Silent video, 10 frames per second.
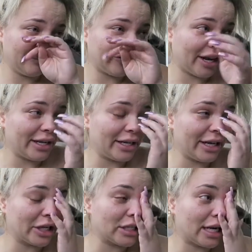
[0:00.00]
friend and
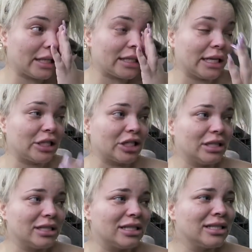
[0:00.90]
hairstylist
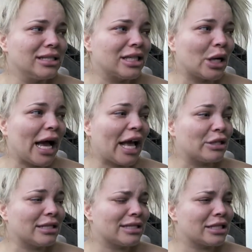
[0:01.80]
Angel, and you know, I
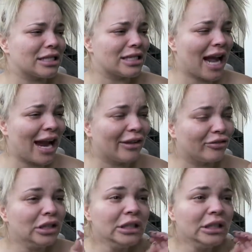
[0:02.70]
was just kind of